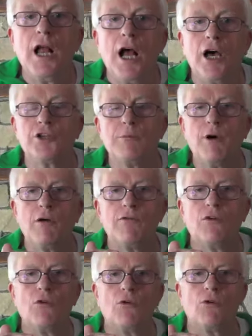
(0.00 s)
And
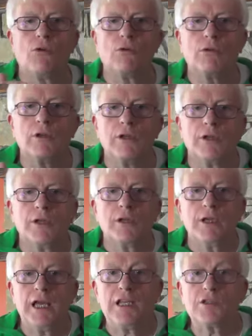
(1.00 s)
above all,
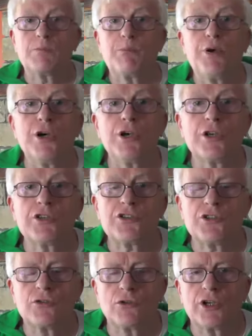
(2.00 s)
it's
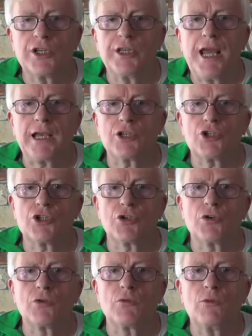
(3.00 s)
personal
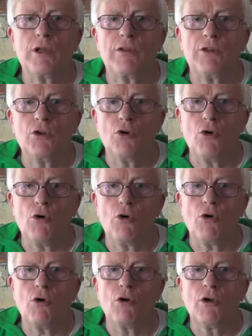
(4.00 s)
connection with
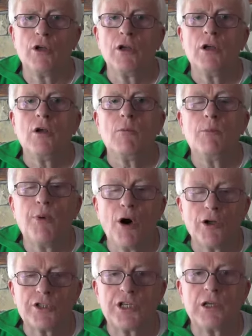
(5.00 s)
your
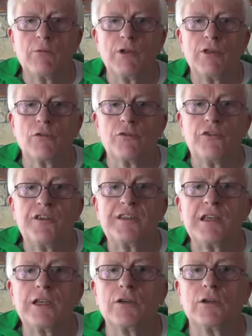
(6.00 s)
body, with your
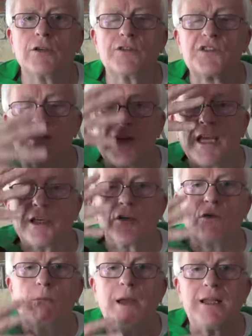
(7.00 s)
physical and
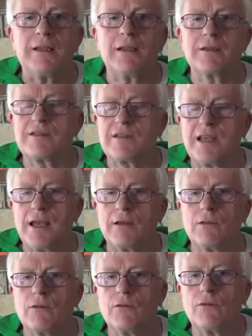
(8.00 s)
psycho-mental
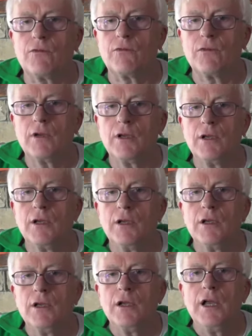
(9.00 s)
self.
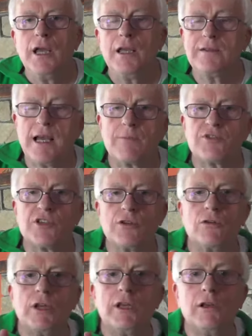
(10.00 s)
It's
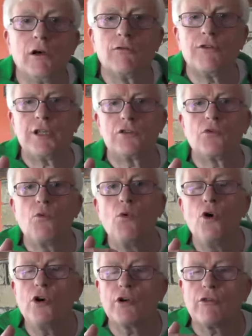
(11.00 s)
absolutely lovely to
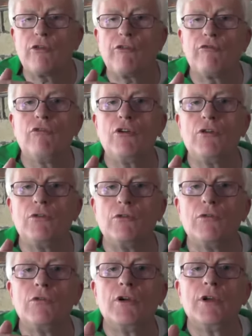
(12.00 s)
work through